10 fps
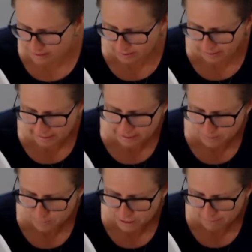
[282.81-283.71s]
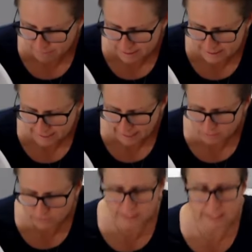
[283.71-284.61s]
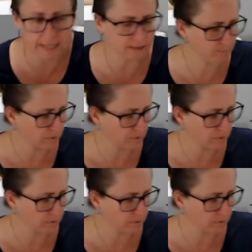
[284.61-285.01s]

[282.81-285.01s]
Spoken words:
So I need to bring up my scales again,